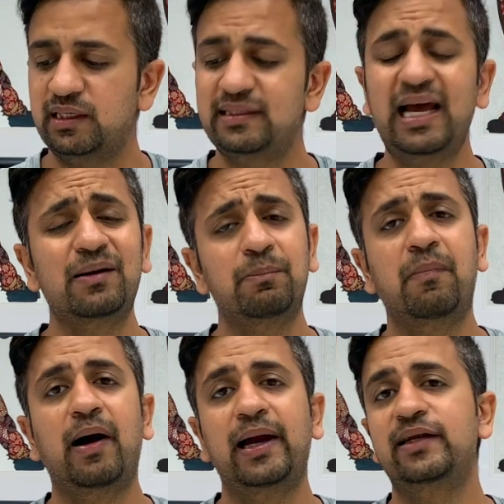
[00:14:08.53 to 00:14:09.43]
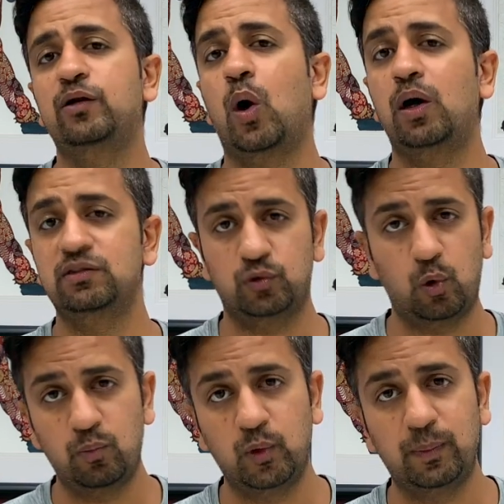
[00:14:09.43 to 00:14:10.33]
that might cause
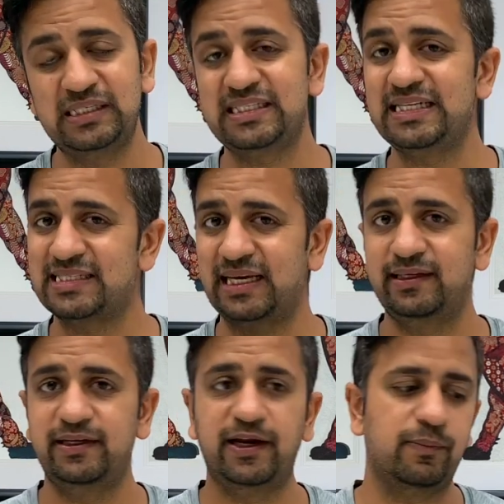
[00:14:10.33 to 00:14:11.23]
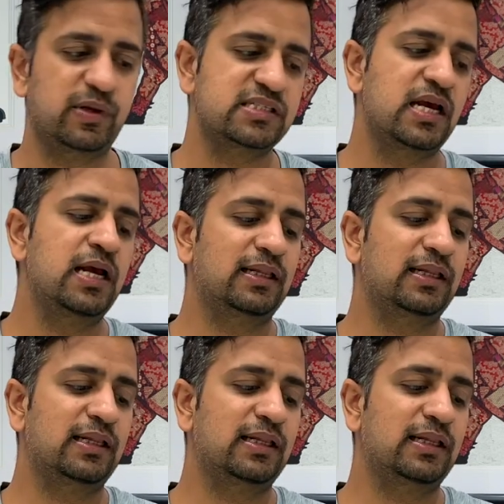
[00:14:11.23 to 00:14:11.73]
row movements inside the database.